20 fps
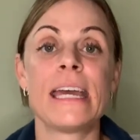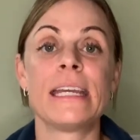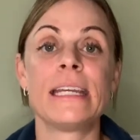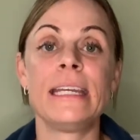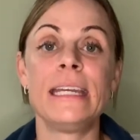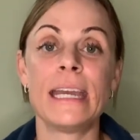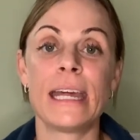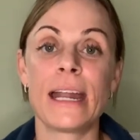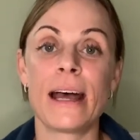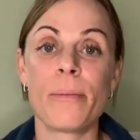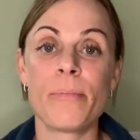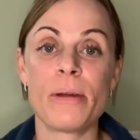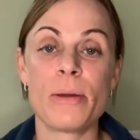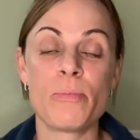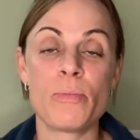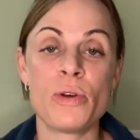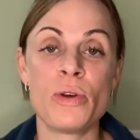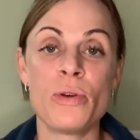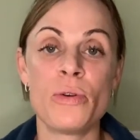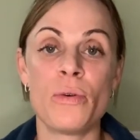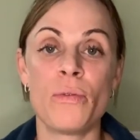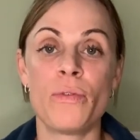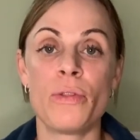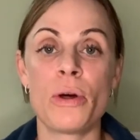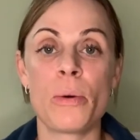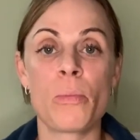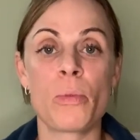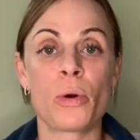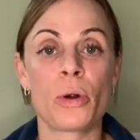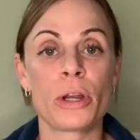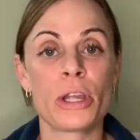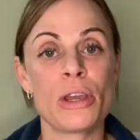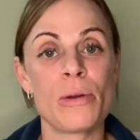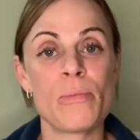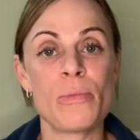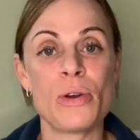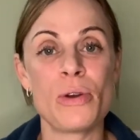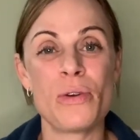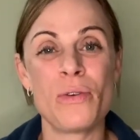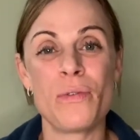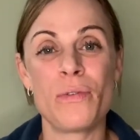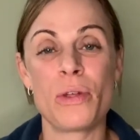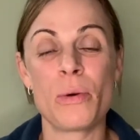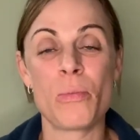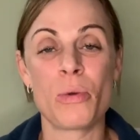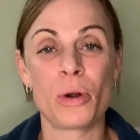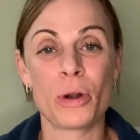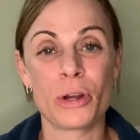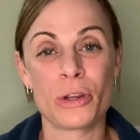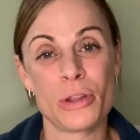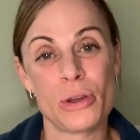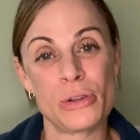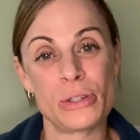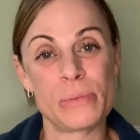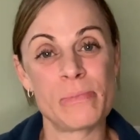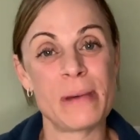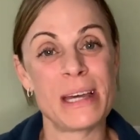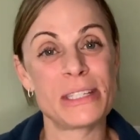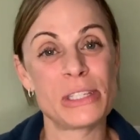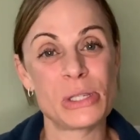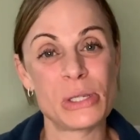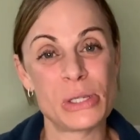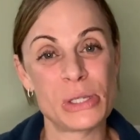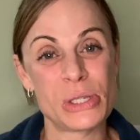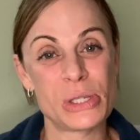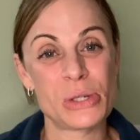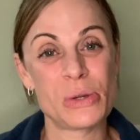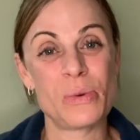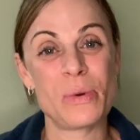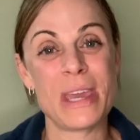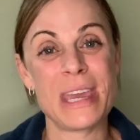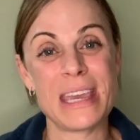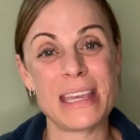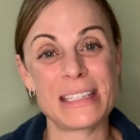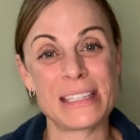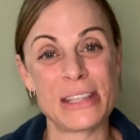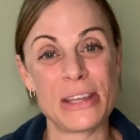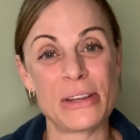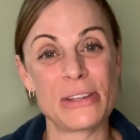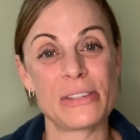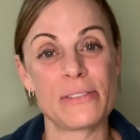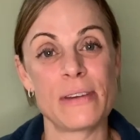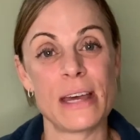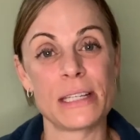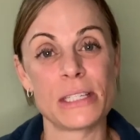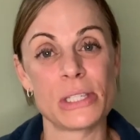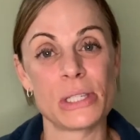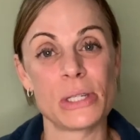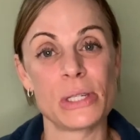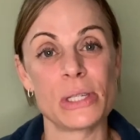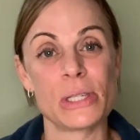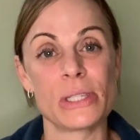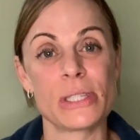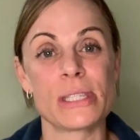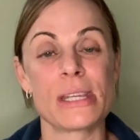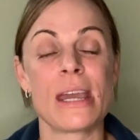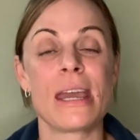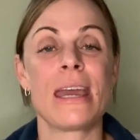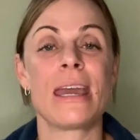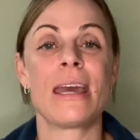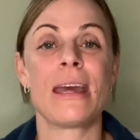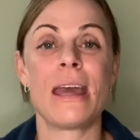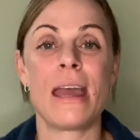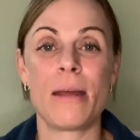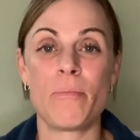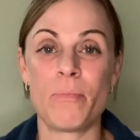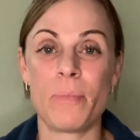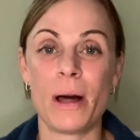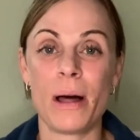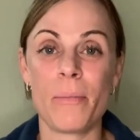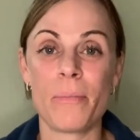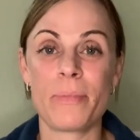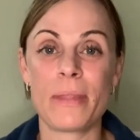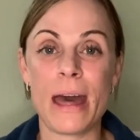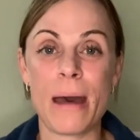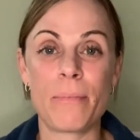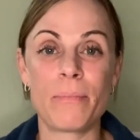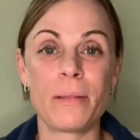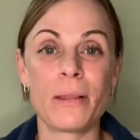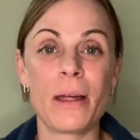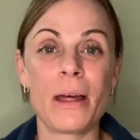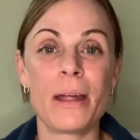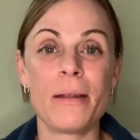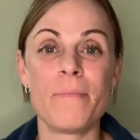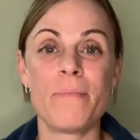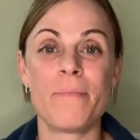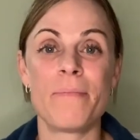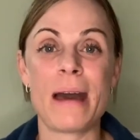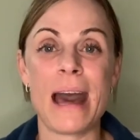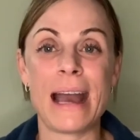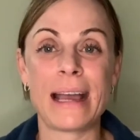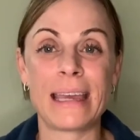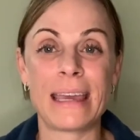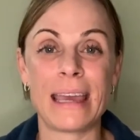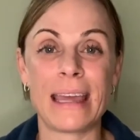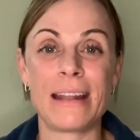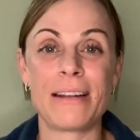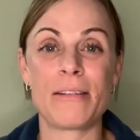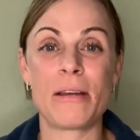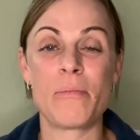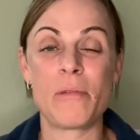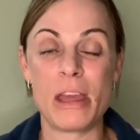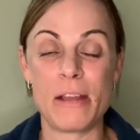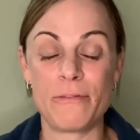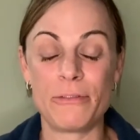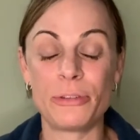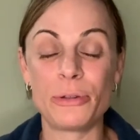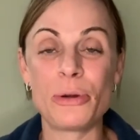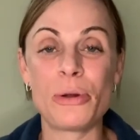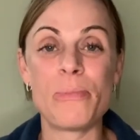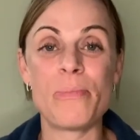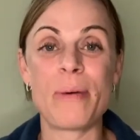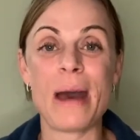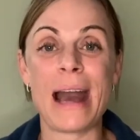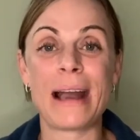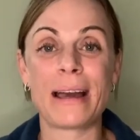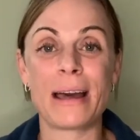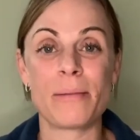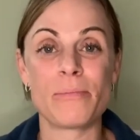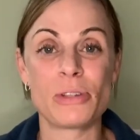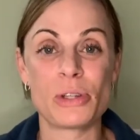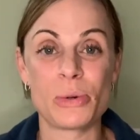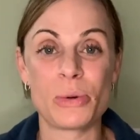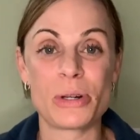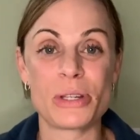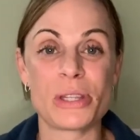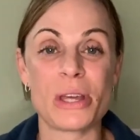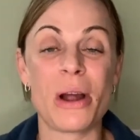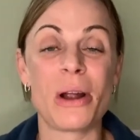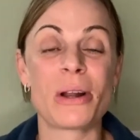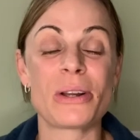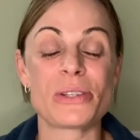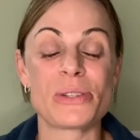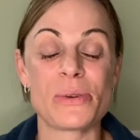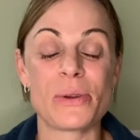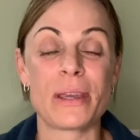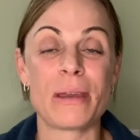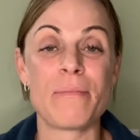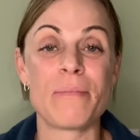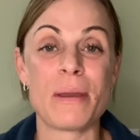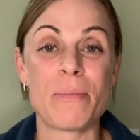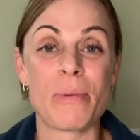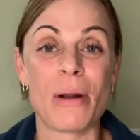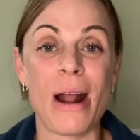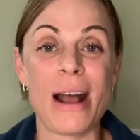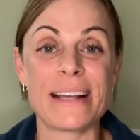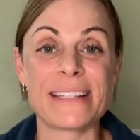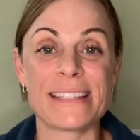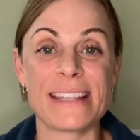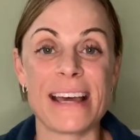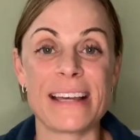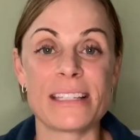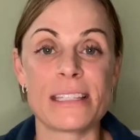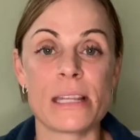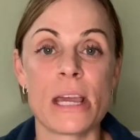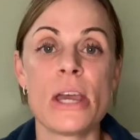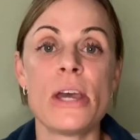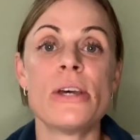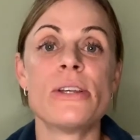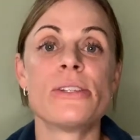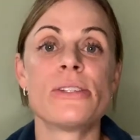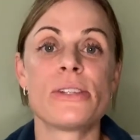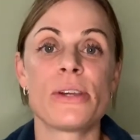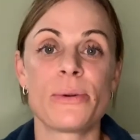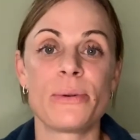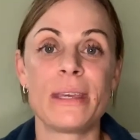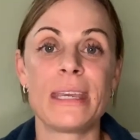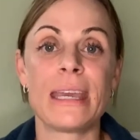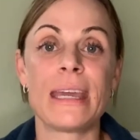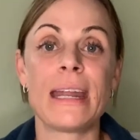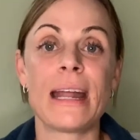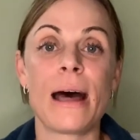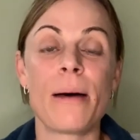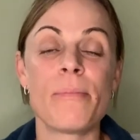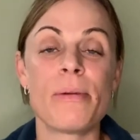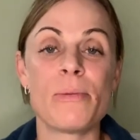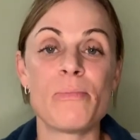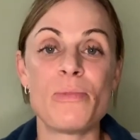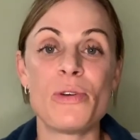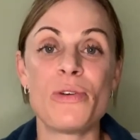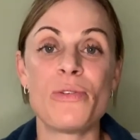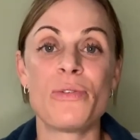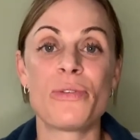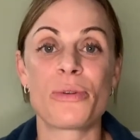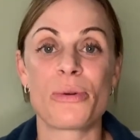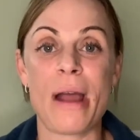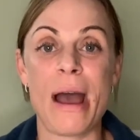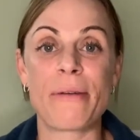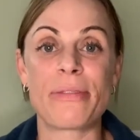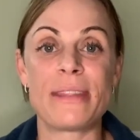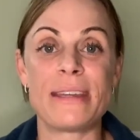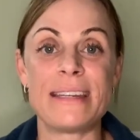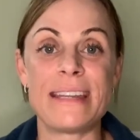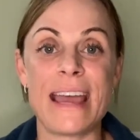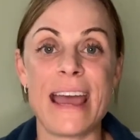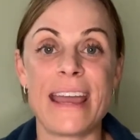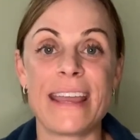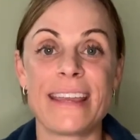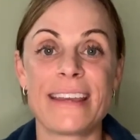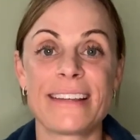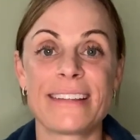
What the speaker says: Get up and move. The more you move, the more those muscles squeeze those vessels and pump that blood back and fluid back up towards the heart so it can be processed. So get up and move throughout the day.